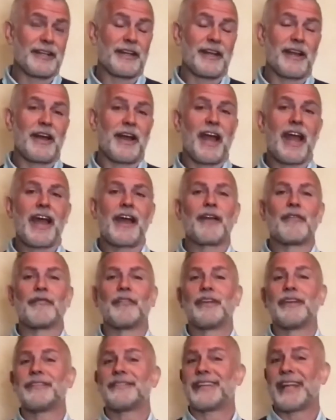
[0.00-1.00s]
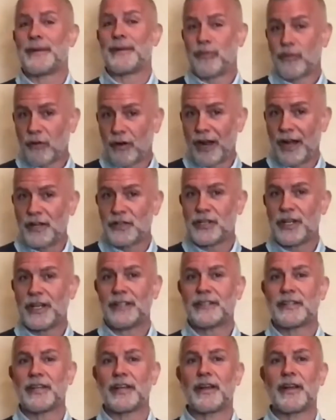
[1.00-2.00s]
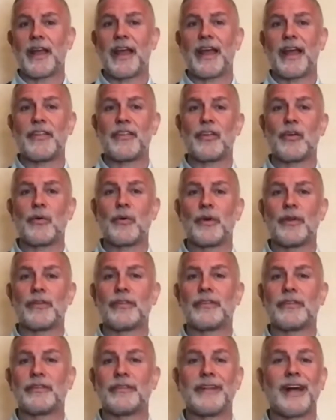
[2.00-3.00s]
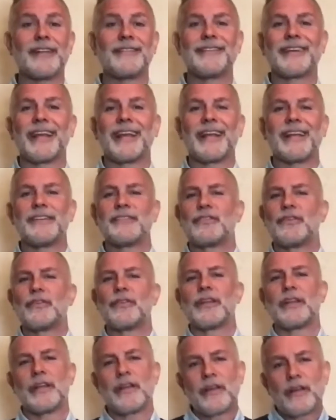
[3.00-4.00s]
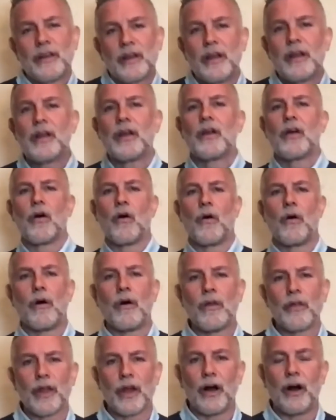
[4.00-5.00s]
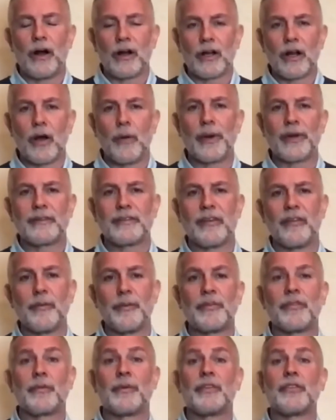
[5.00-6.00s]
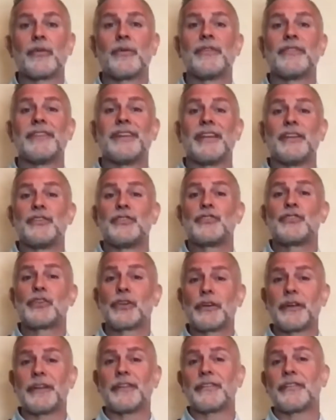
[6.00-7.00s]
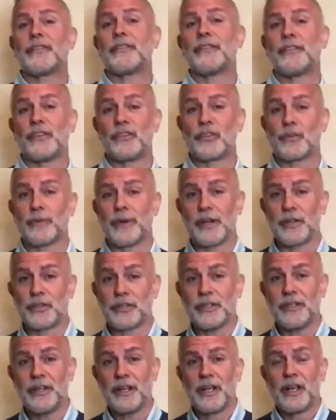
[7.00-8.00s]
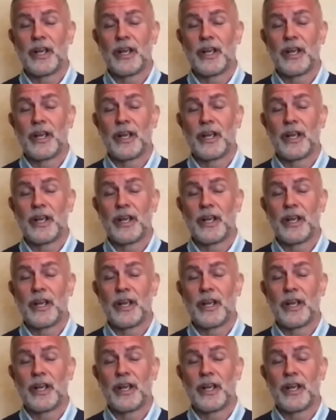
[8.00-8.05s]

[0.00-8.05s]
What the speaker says: I had a real estate project, and there was, not to get into all the ongoings of it, but there was an insurance situation